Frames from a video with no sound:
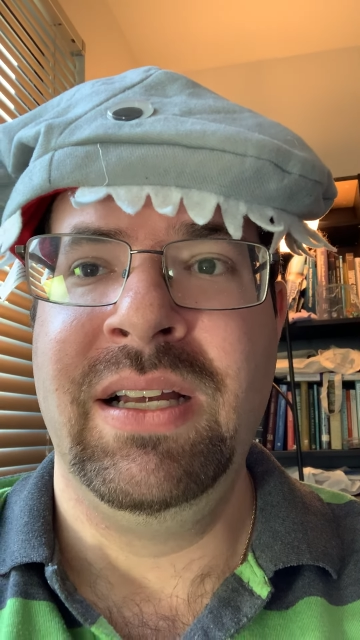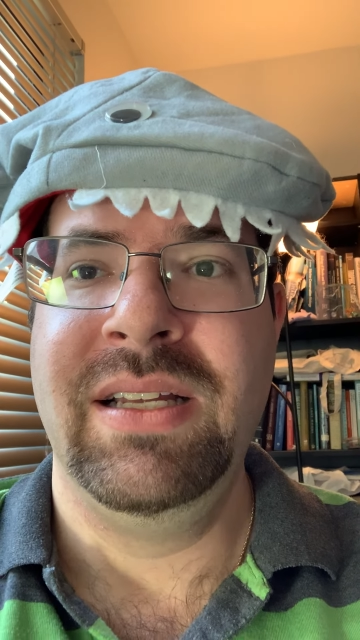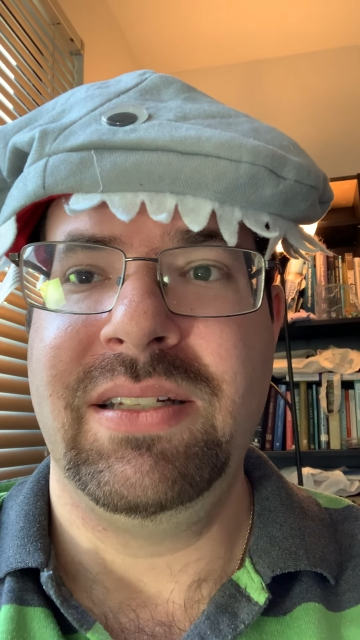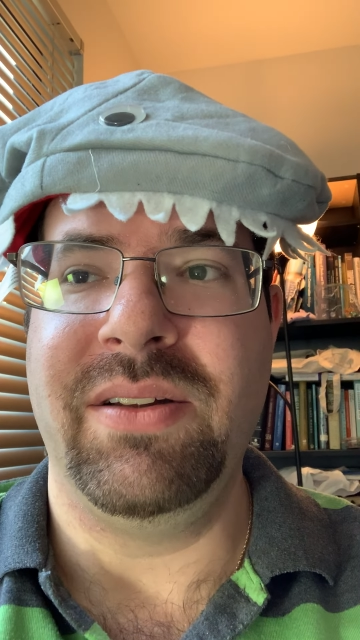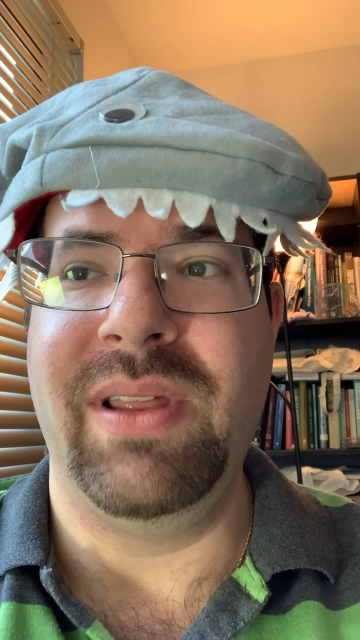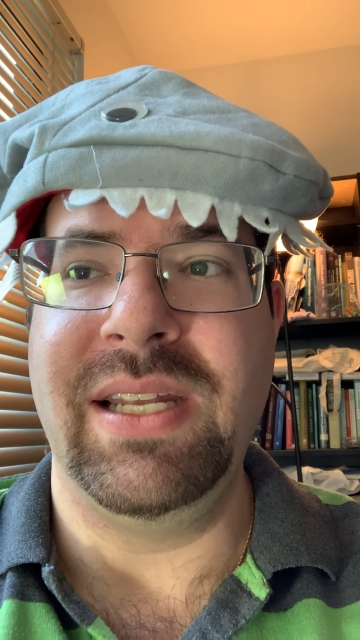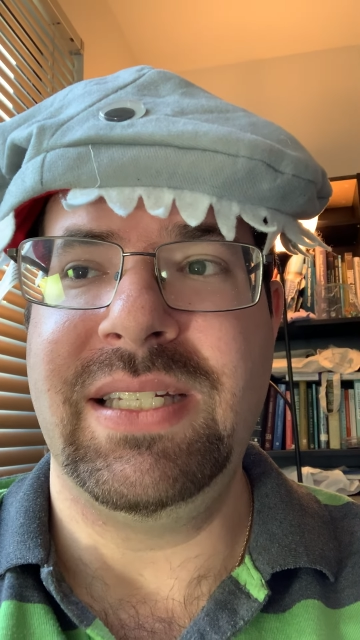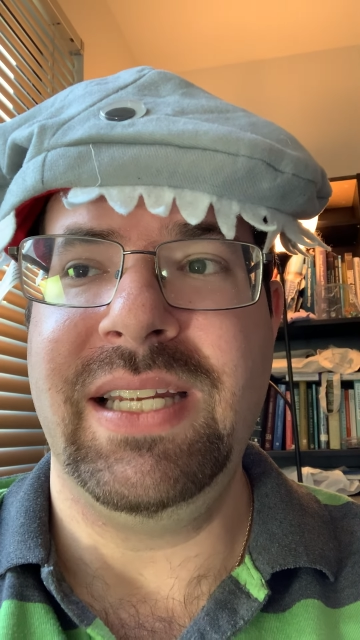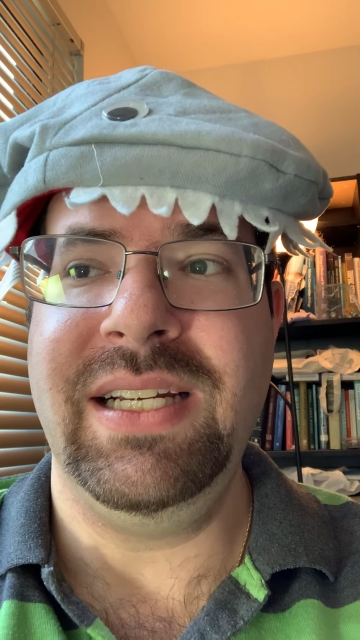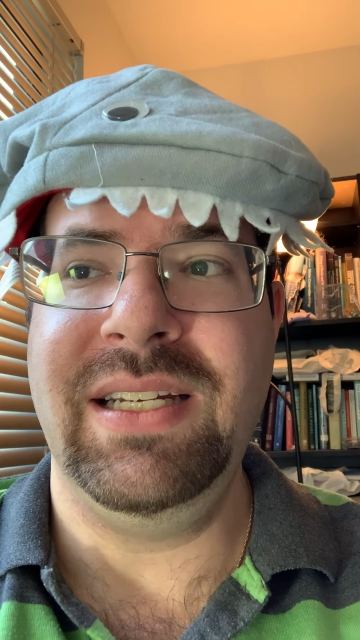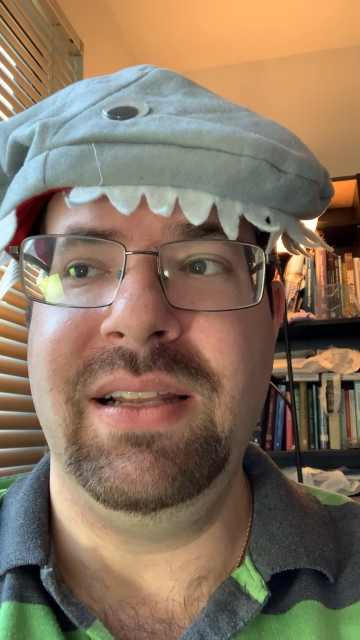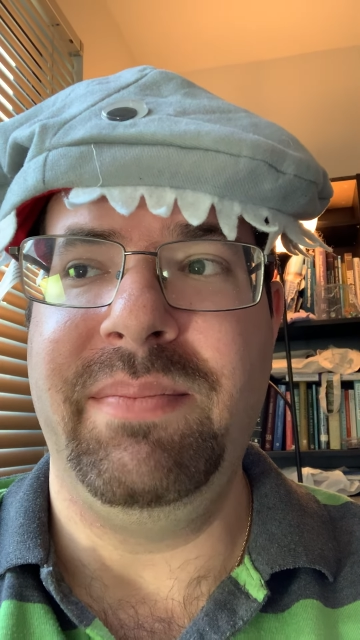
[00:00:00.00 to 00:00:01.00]
so they
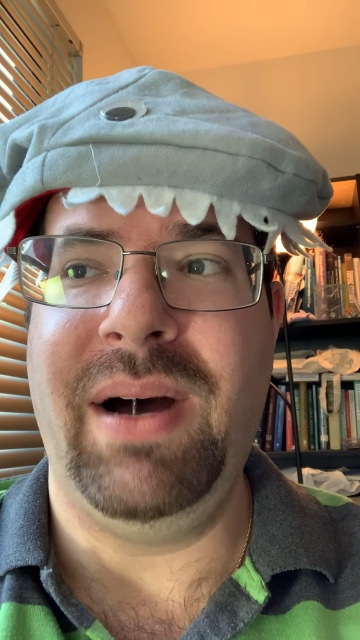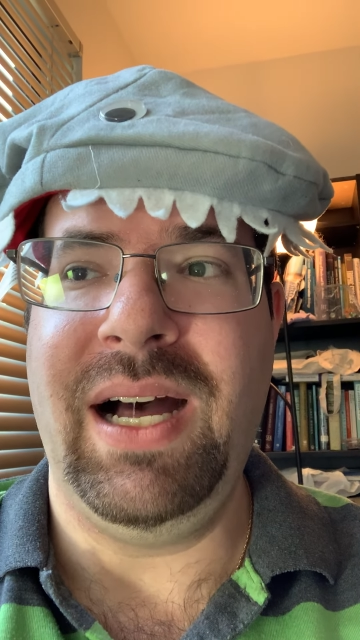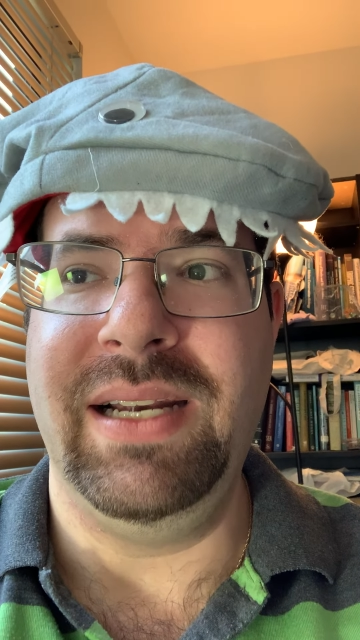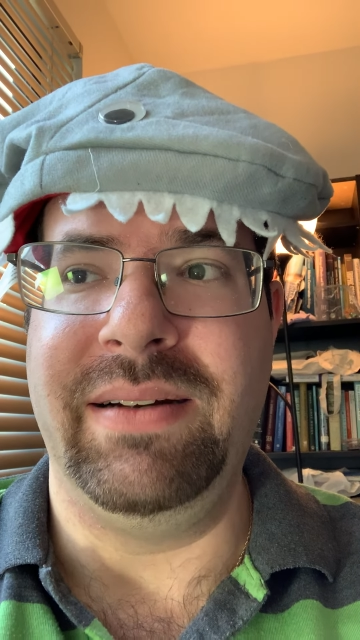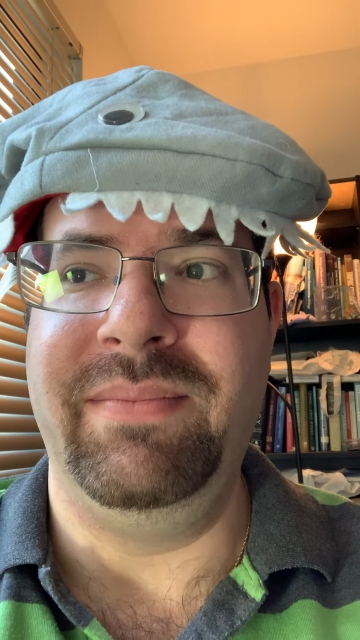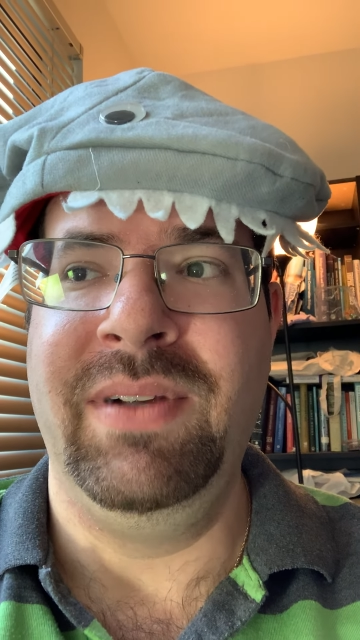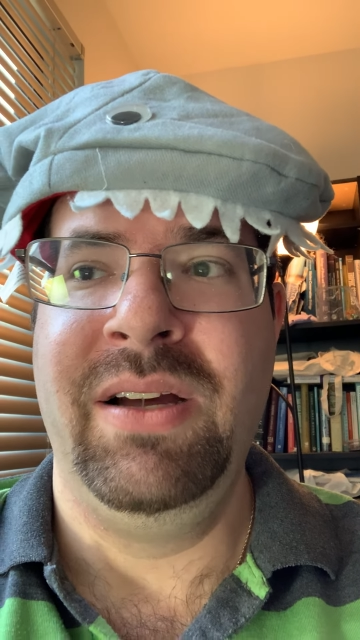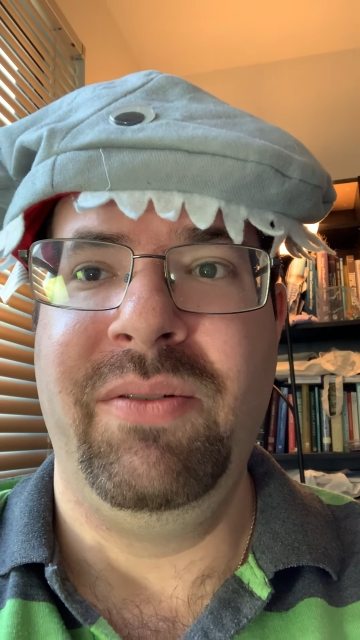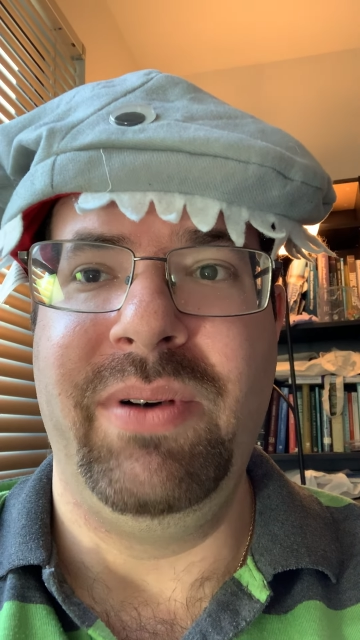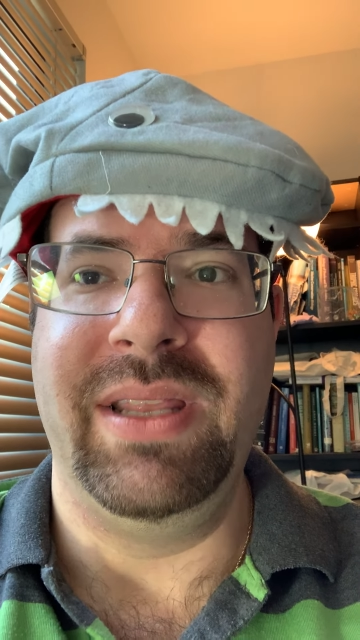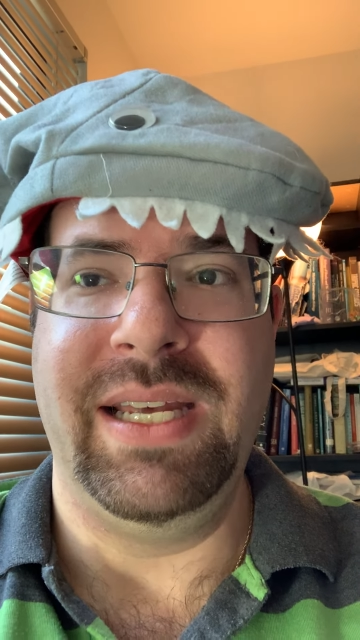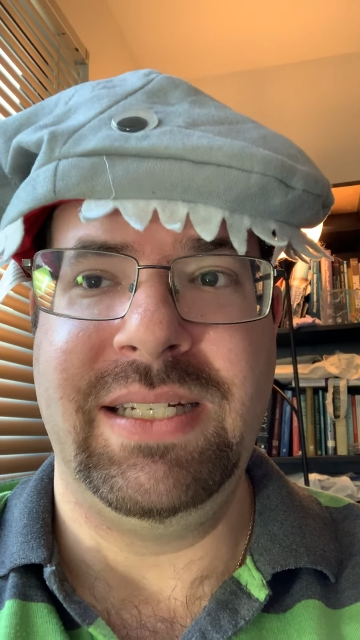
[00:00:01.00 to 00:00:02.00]
sink to the bottom,
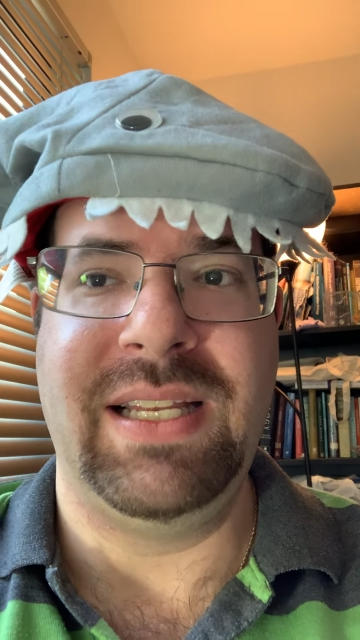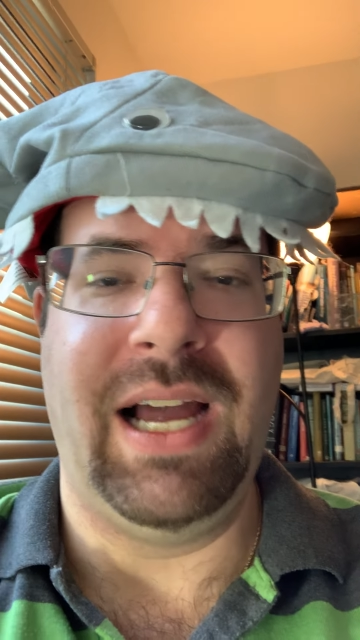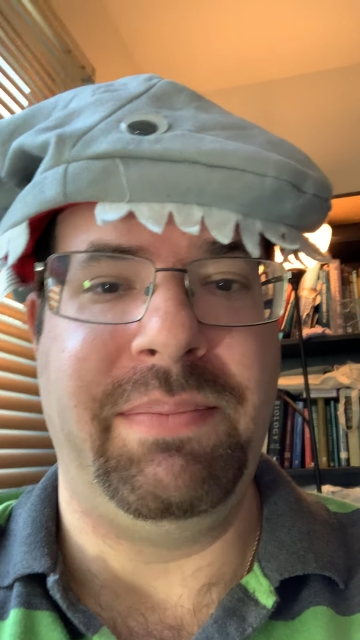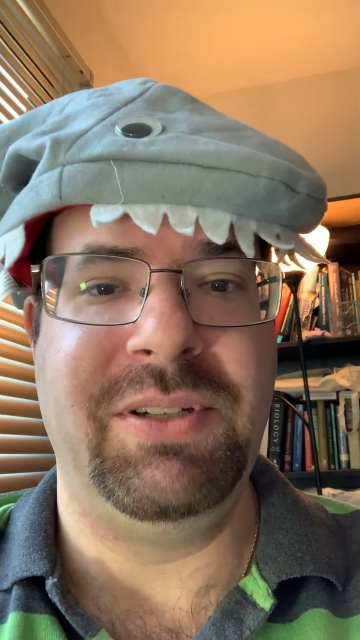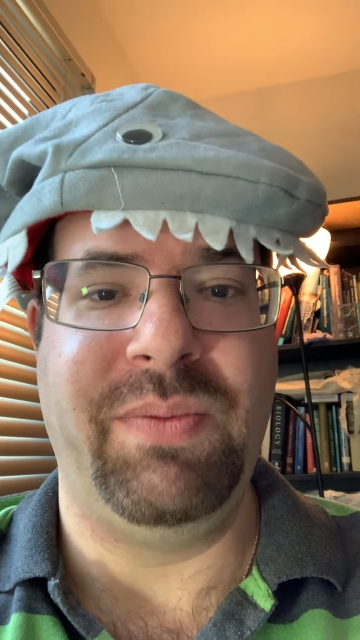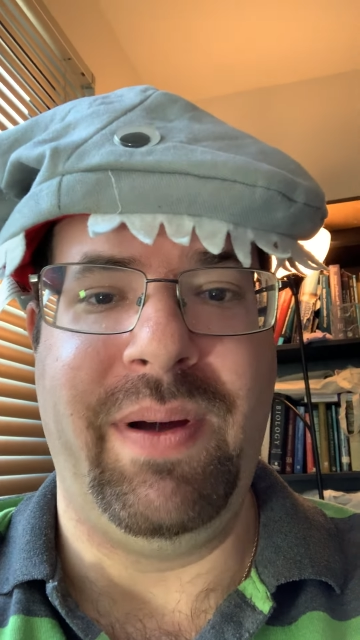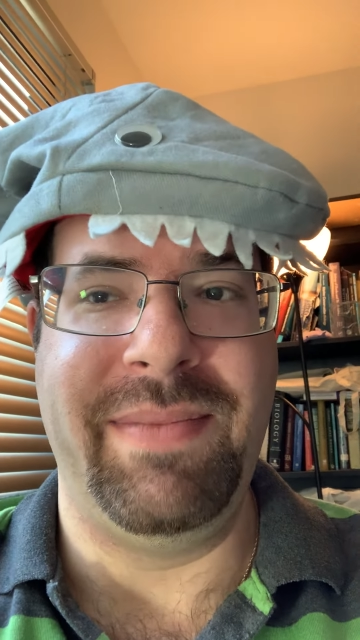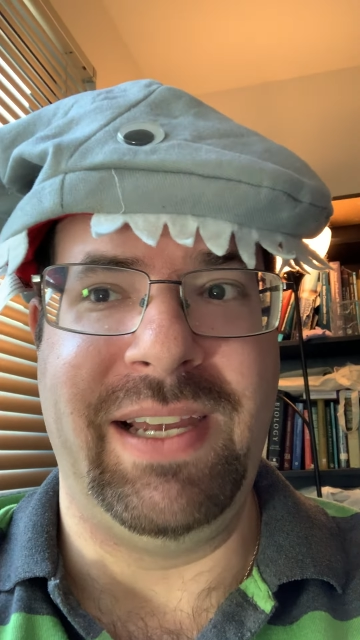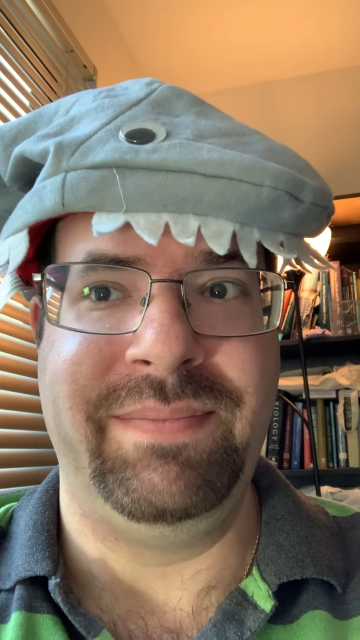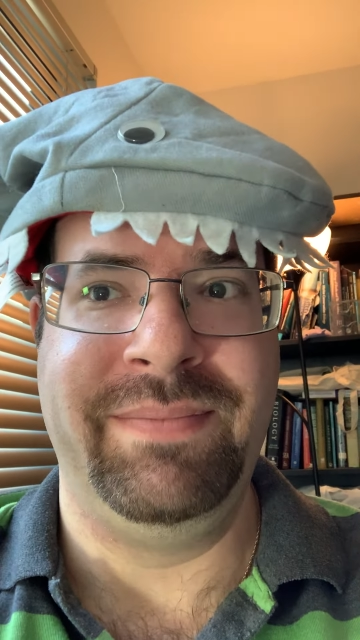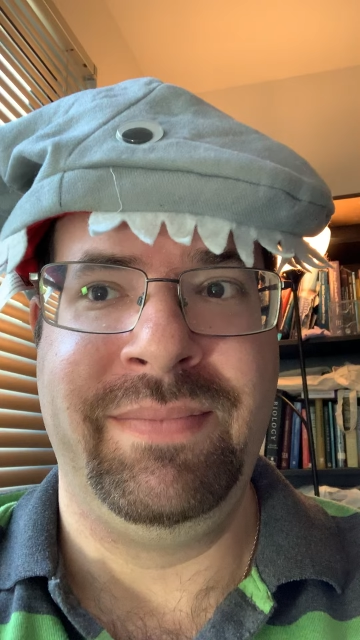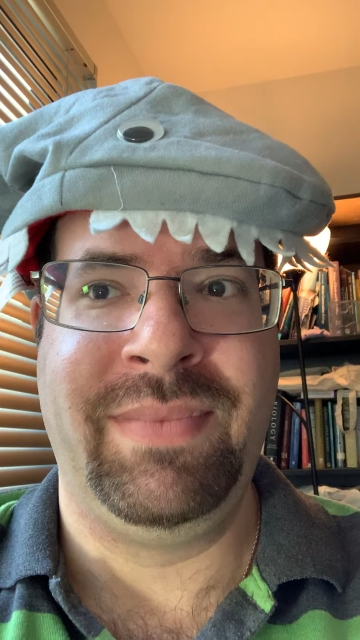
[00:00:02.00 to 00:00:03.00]
when they stop swimming.